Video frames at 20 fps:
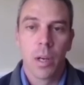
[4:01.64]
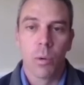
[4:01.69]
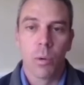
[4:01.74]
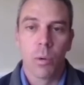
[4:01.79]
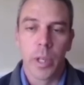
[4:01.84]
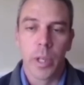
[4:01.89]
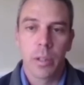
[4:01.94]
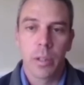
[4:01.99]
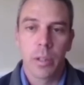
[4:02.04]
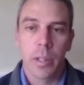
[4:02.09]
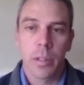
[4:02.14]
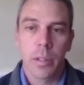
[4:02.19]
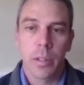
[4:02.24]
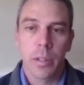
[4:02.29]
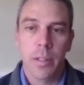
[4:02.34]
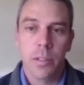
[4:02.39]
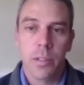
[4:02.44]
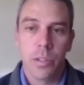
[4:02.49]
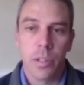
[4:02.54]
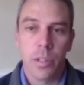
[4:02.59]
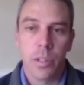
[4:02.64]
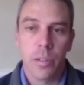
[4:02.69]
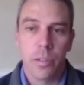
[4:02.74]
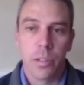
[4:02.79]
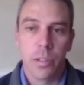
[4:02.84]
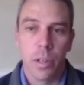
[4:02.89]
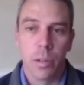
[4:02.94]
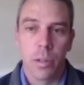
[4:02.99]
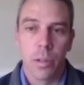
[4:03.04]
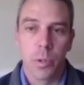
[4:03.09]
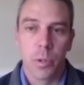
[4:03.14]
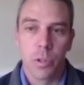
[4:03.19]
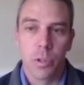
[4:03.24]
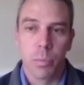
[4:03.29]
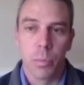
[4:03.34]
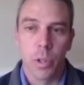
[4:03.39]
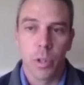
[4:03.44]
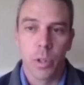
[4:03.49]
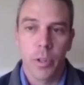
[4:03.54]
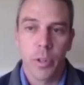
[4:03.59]
We connected the stethoscope to a
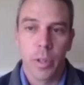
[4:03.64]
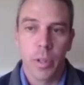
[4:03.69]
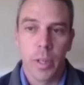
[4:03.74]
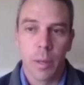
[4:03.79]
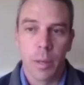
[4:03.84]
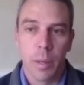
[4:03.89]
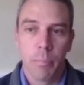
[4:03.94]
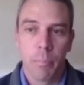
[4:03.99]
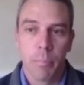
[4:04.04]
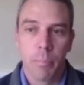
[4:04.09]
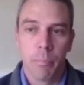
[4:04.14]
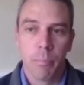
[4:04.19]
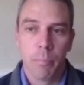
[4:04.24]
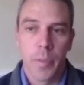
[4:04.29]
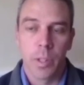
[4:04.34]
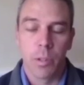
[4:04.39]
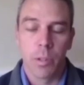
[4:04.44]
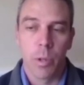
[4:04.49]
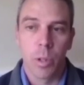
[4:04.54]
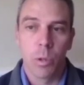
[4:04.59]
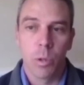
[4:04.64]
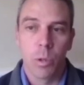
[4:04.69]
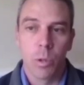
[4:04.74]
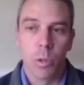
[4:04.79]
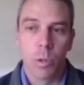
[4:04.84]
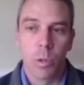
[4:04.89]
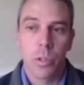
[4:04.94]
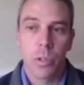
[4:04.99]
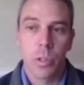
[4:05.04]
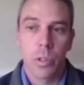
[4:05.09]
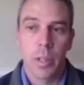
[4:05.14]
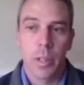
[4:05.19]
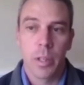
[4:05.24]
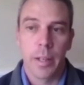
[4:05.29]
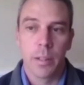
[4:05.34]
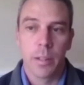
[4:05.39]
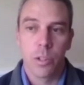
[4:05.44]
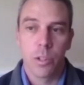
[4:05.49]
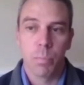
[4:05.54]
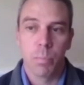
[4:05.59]
smartphone app that records
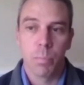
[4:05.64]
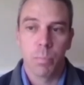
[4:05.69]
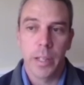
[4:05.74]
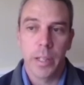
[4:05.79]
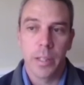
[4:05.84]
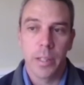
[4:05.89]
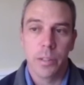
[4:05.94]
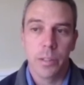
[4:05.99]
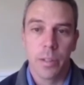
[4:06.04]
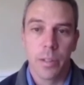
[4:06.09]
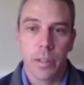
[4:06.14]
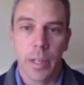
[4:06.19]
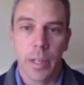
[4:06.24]
and displays the